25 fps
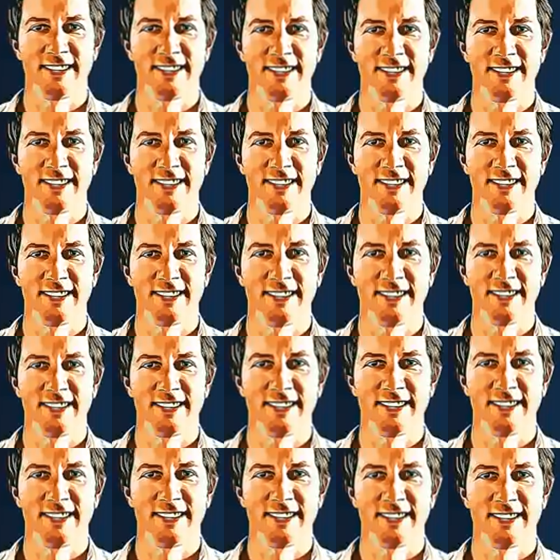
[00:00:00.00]

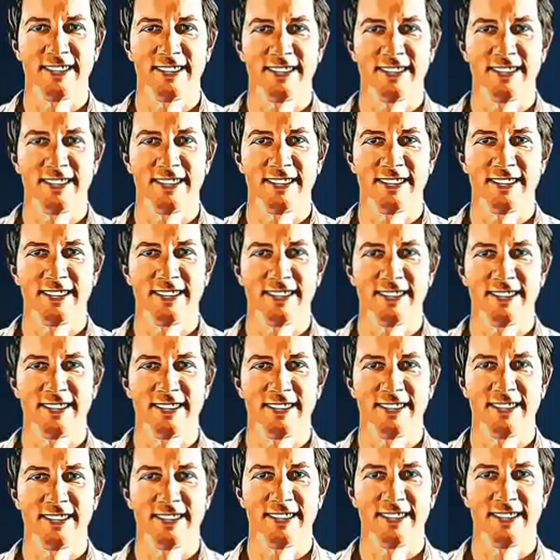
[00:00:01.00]

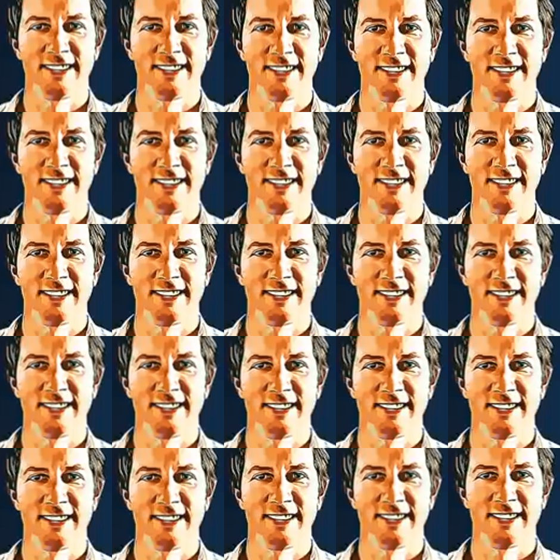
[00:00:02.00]

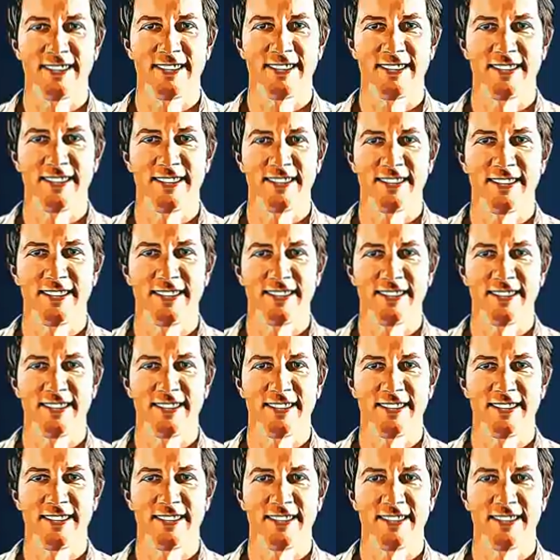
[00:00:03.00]

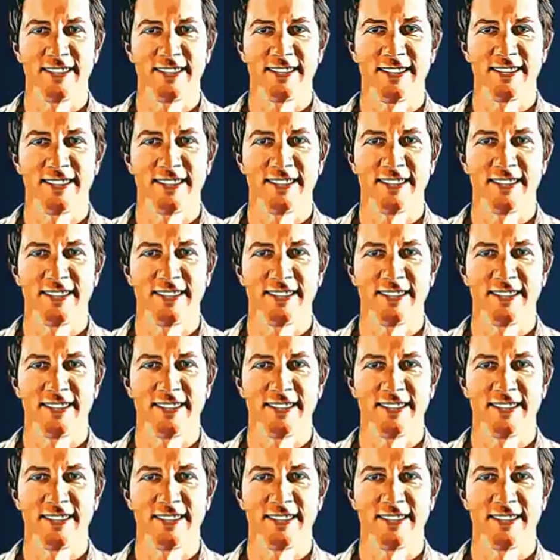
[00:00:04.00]
(silent)